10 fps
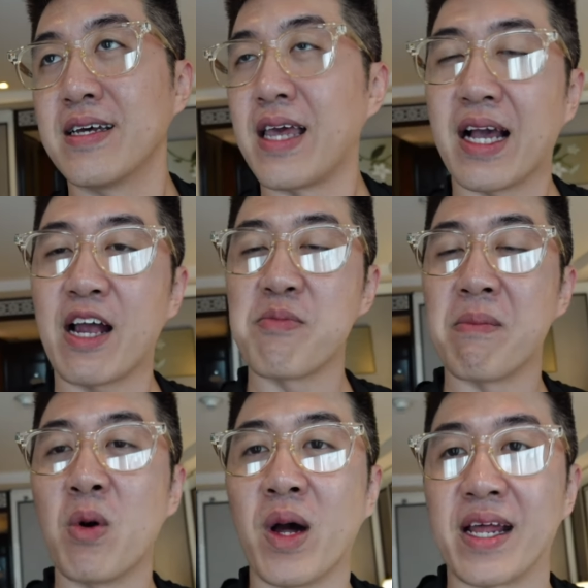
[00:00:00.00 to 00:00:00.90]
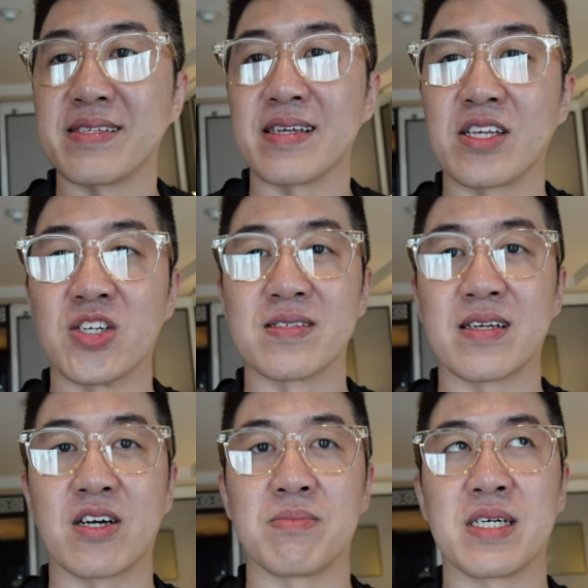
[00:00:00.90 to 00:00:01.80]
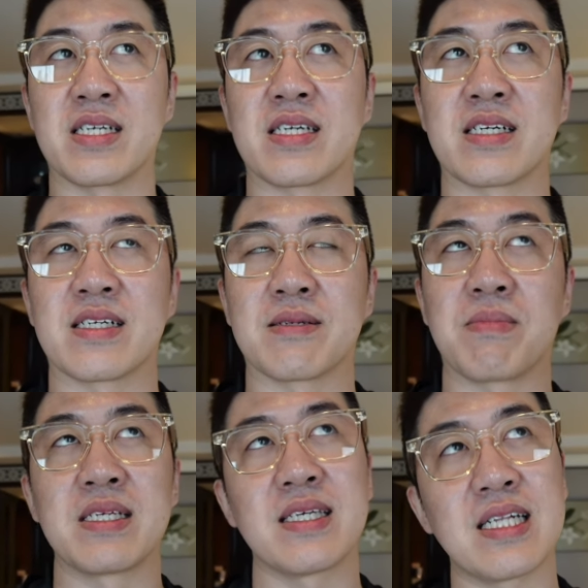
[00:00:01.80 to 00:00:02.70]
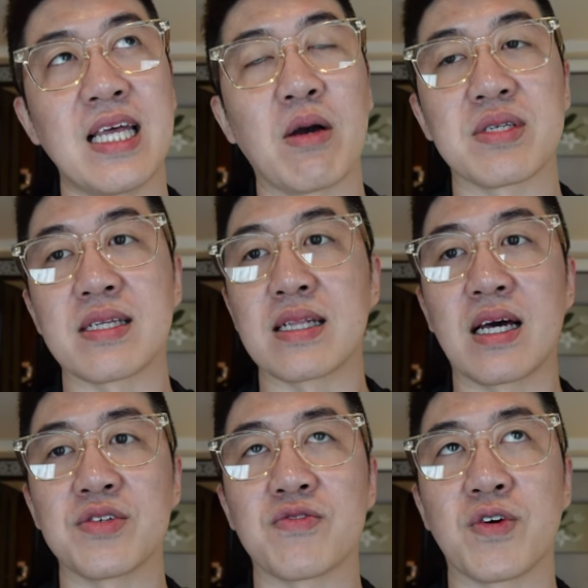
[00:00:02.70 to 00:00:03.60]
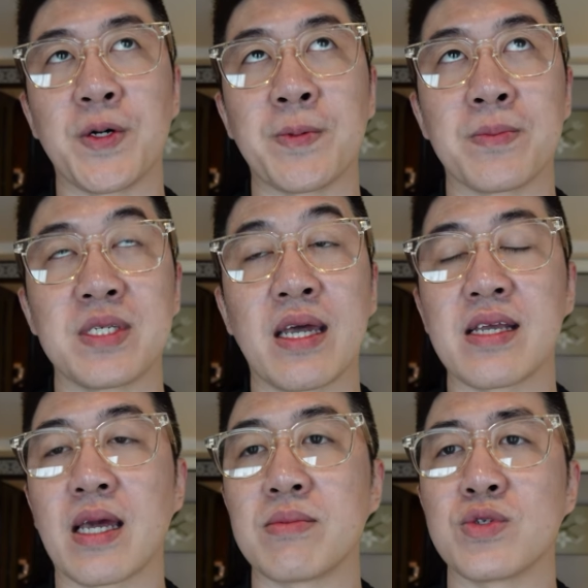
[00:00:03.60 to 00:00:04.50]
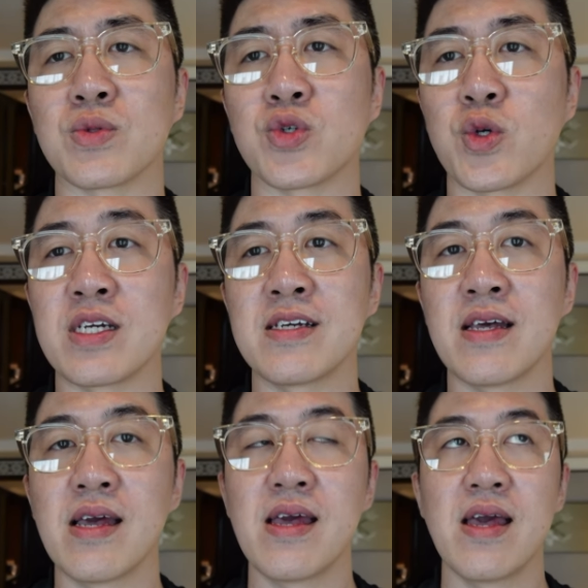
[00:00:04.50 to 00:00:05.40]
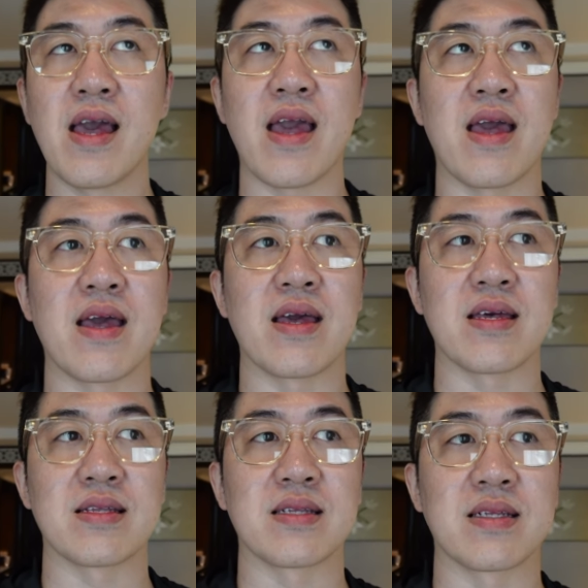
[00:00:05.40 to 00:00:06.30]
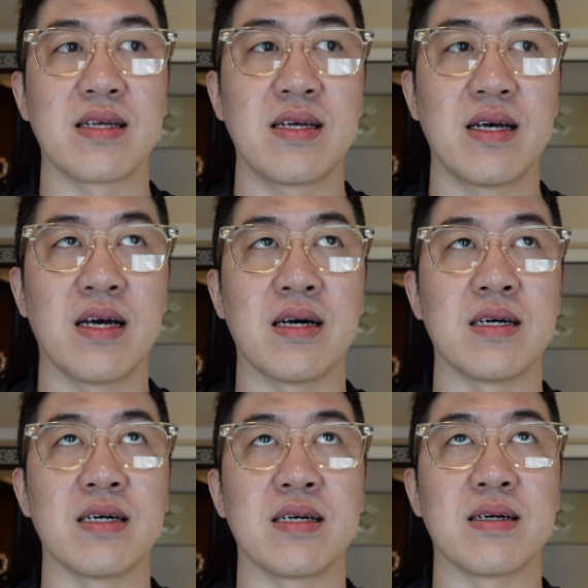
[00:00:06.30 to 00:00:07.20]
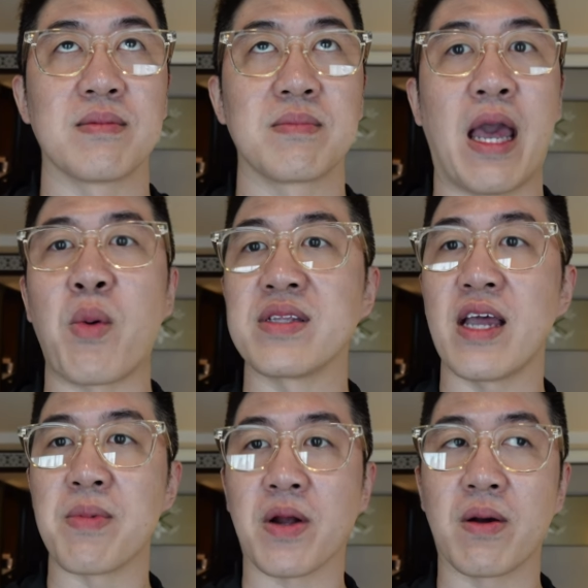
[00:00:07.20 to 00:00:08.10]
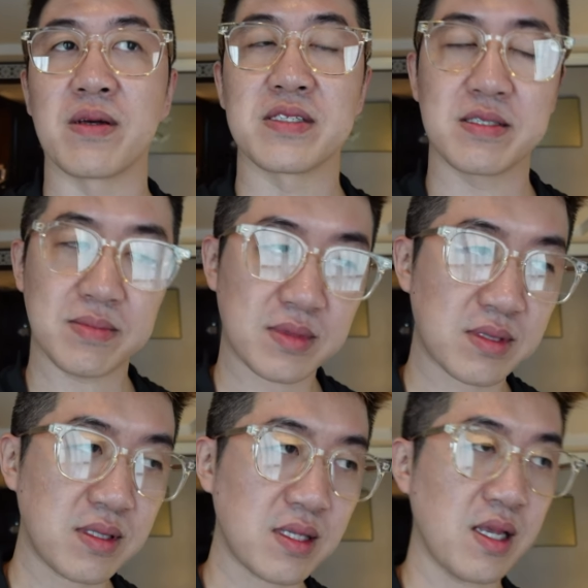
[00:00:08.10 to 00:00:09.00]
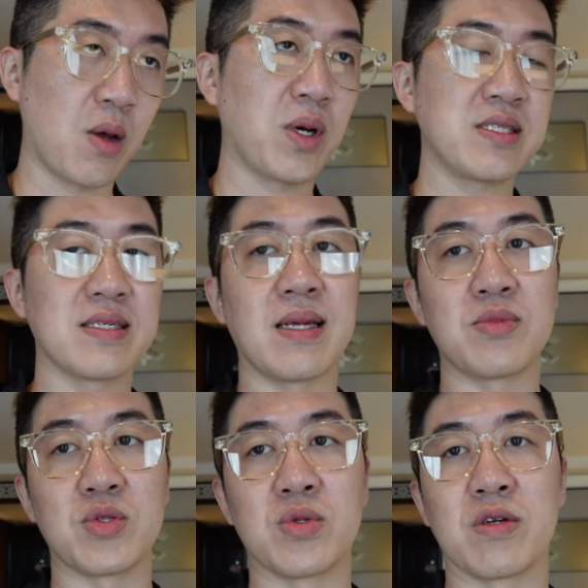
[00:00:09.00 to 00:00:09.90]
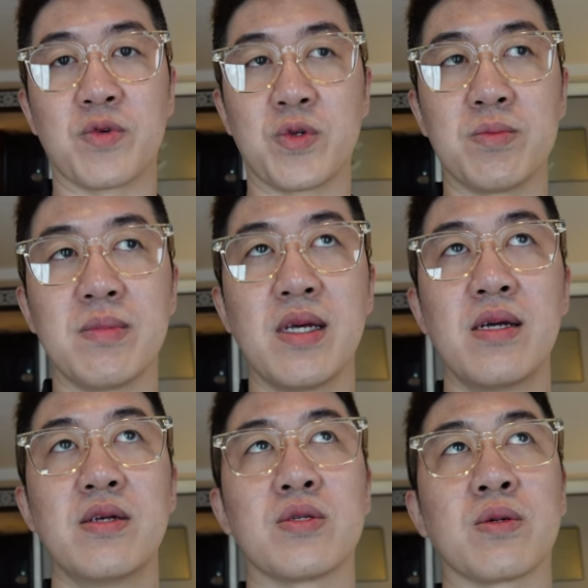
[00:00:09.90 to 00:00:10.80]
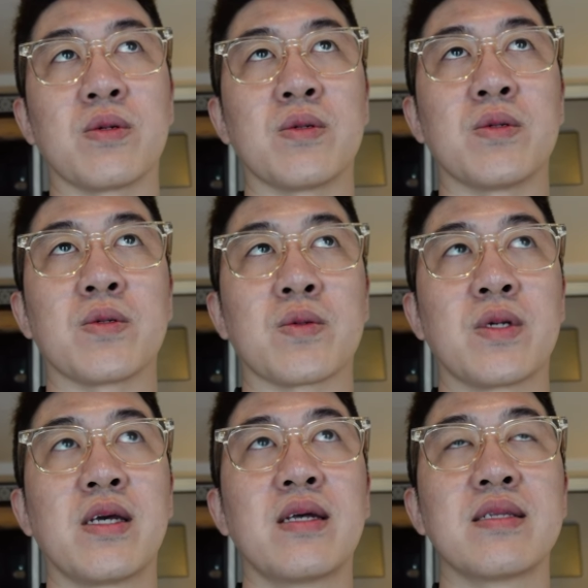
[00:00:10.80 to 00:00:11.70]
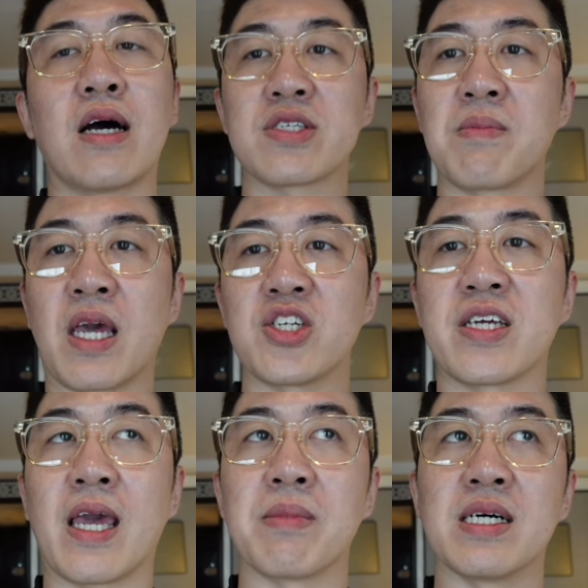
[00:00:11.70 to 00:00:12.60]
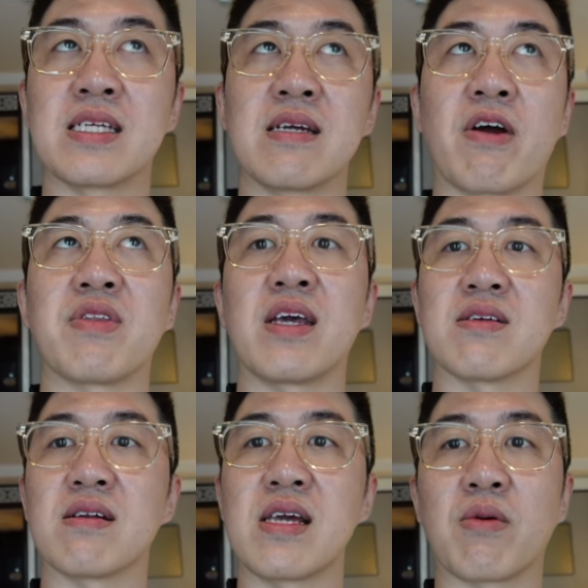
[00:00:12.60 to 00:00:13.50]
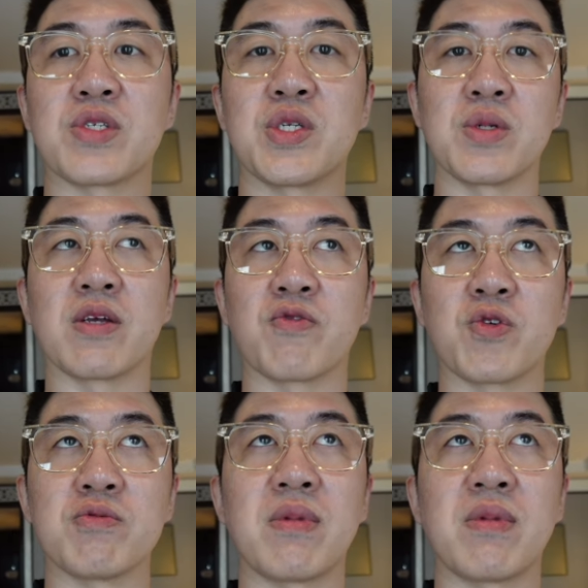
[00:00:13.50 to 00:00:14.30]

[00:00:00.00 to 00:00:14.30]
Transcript: yeah, I can't remember what I said just now, but basically I was at the lounge from 10 AM to 3, and I went there because I wanted them to do the room. So the housekeeping actually came early, around 9:30. I was still in the room.